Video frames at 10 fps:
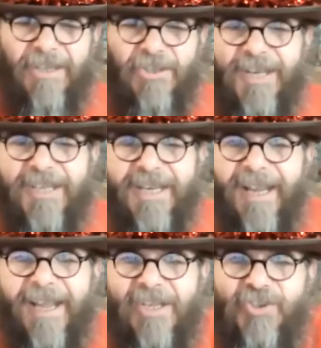interesting
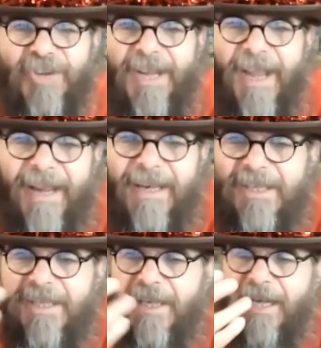history. It
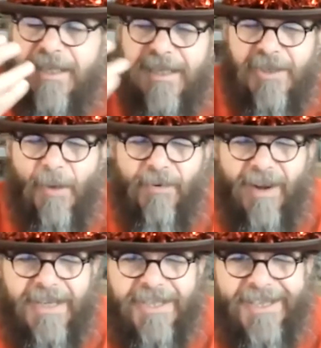started its
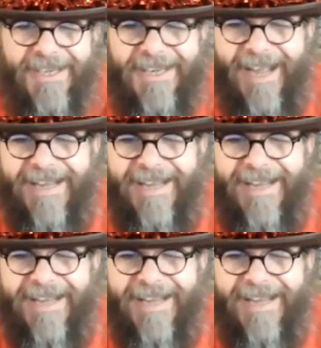operation in